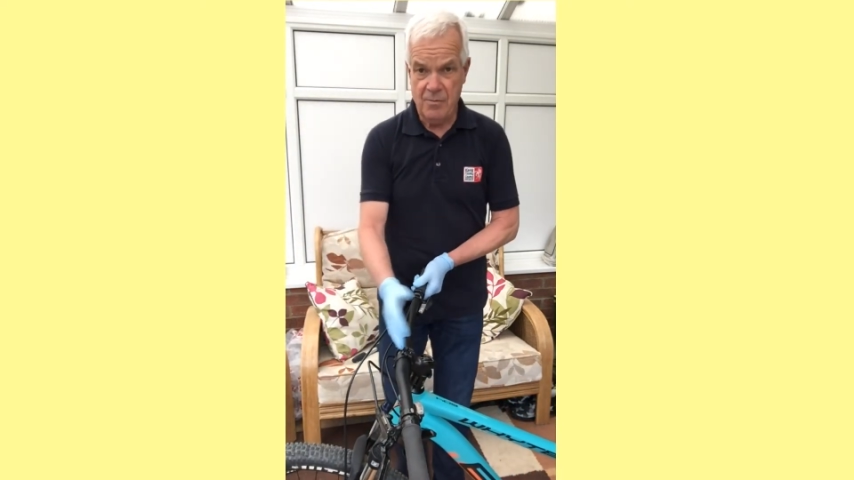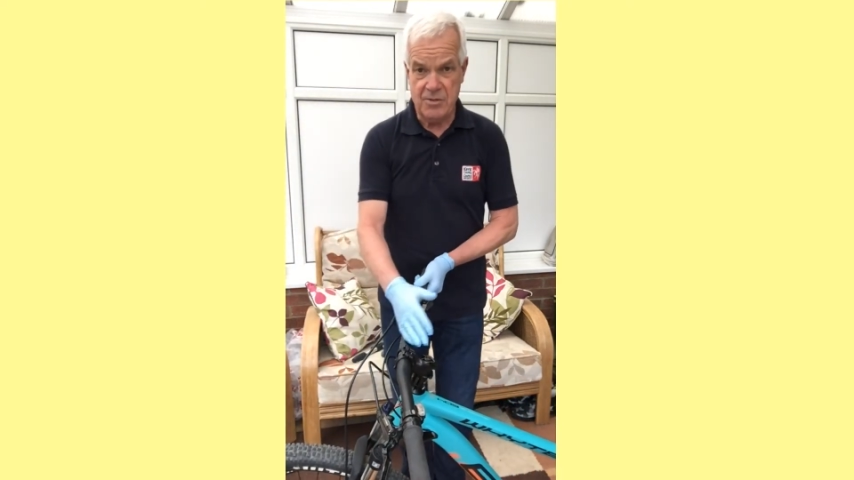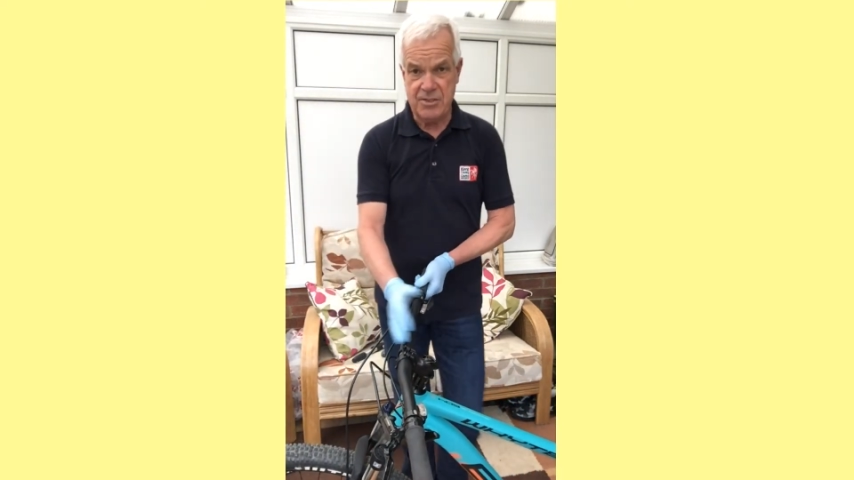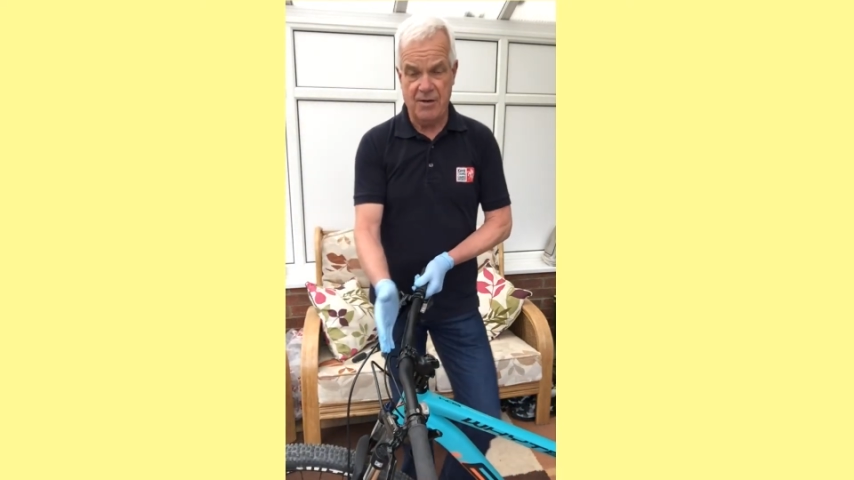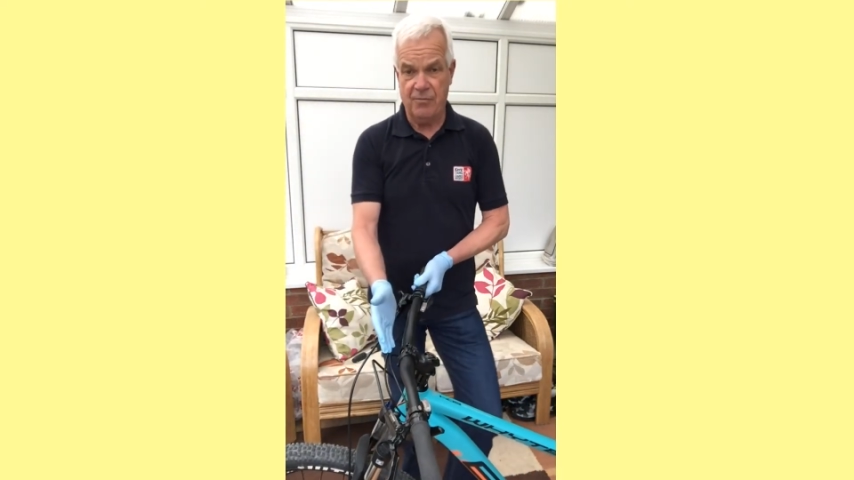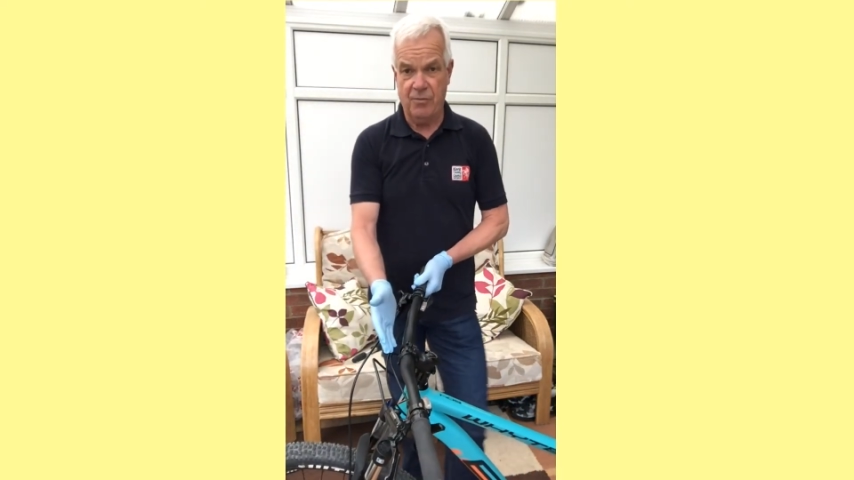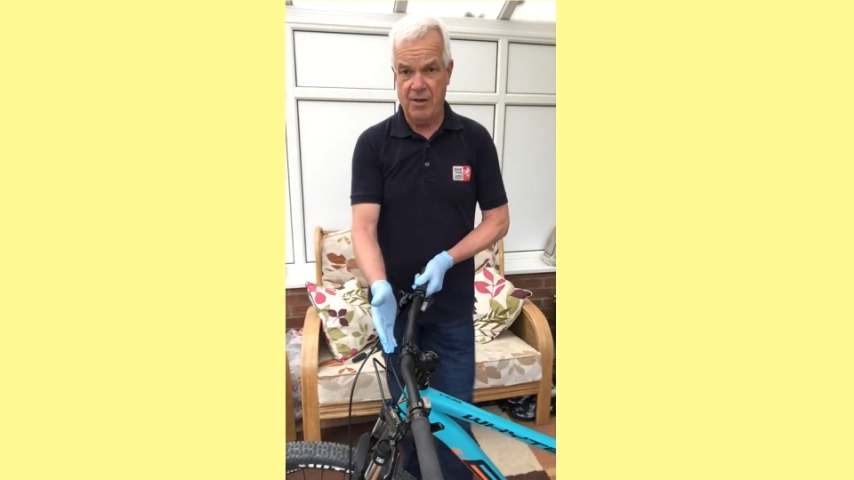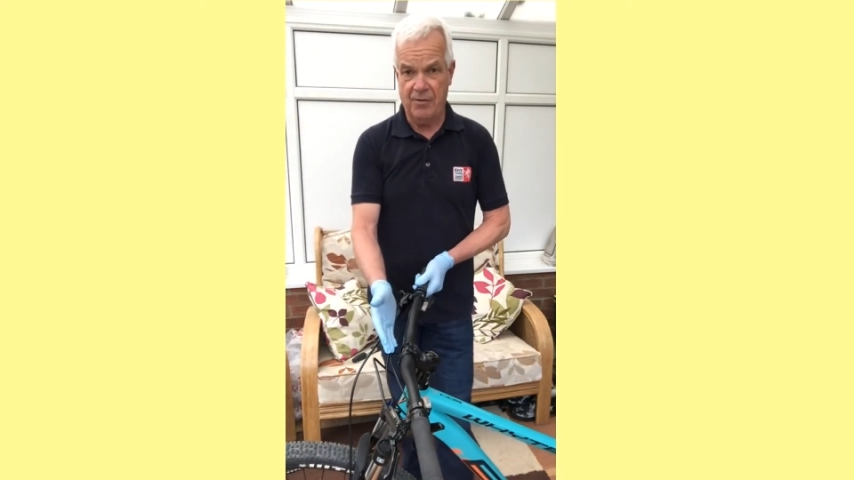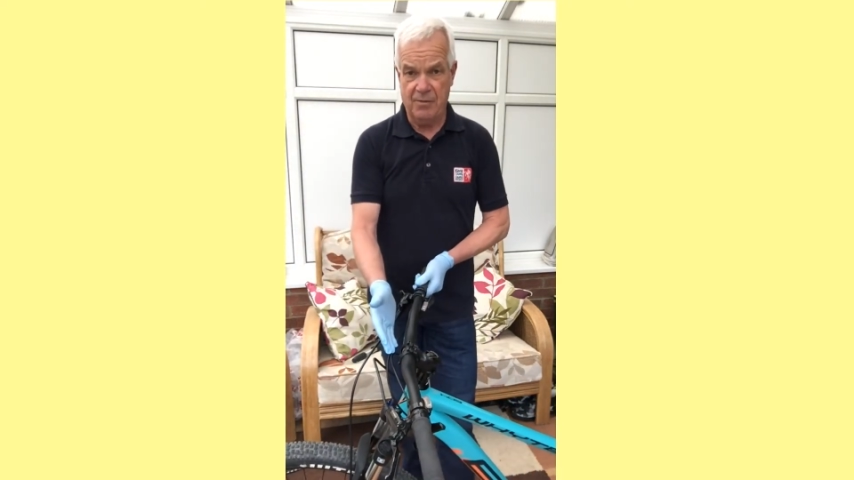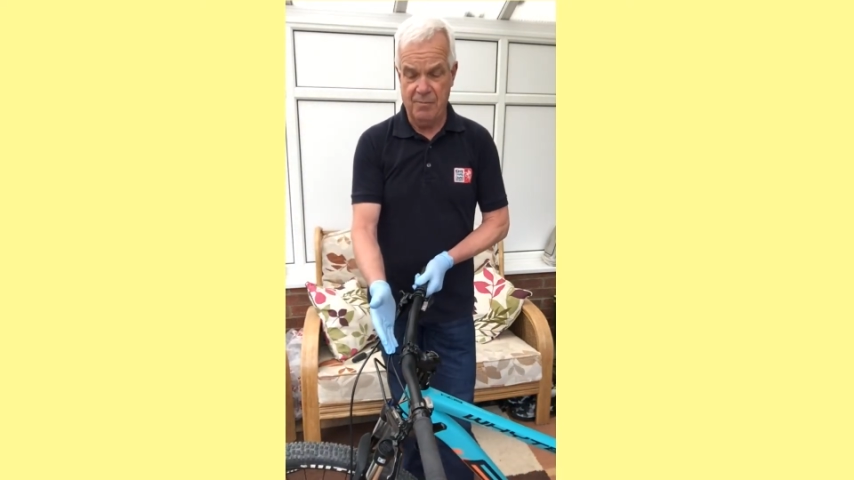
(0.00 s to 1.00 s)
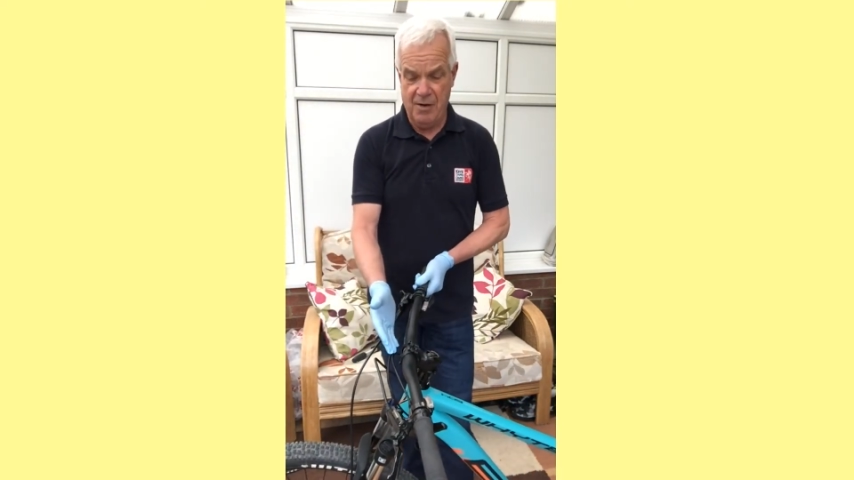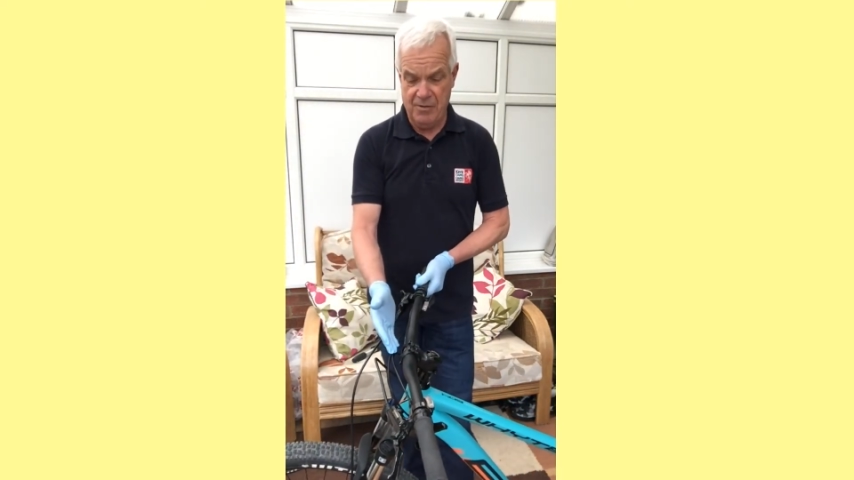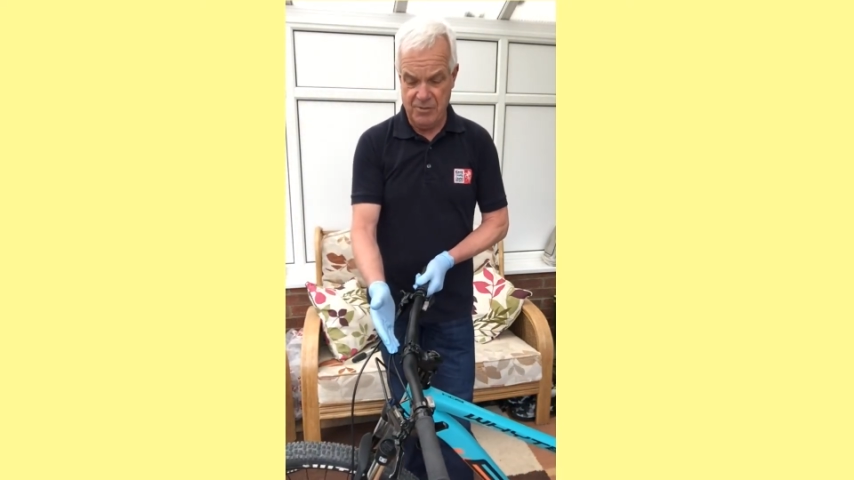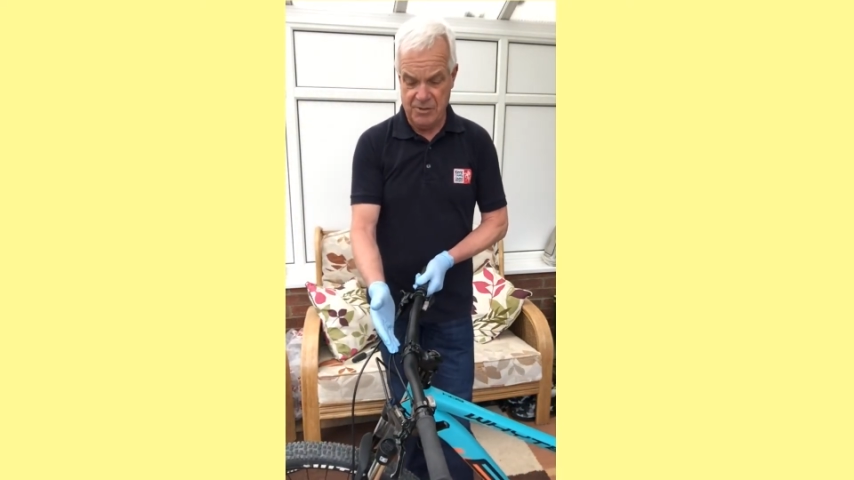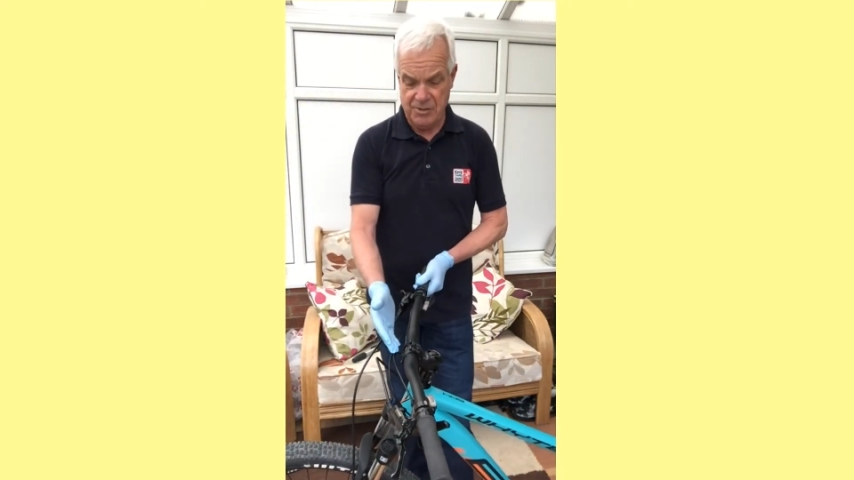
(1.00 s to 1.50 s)
with several other
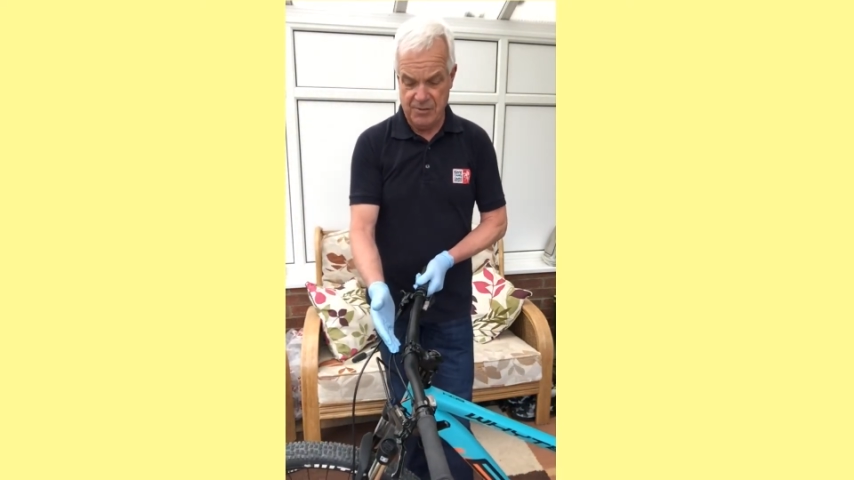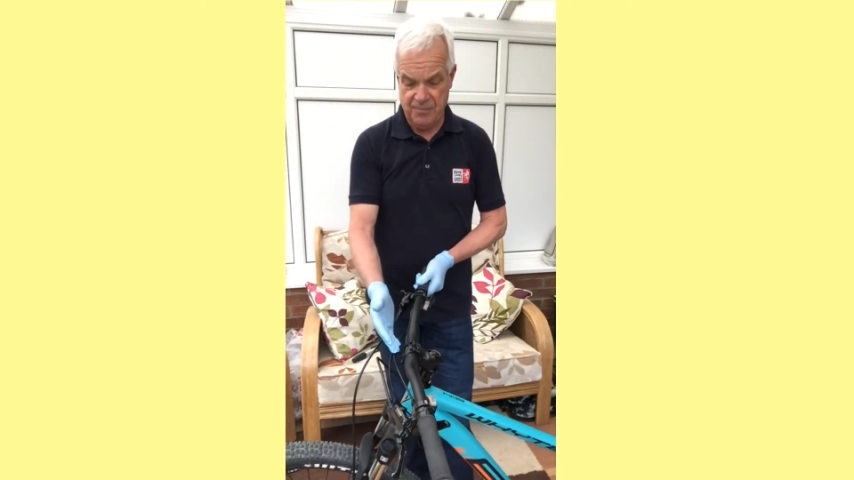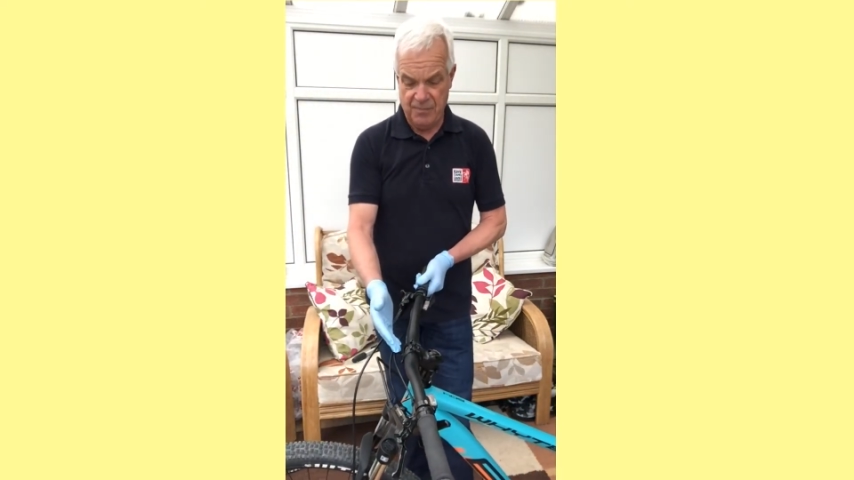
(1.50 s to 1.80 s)
components.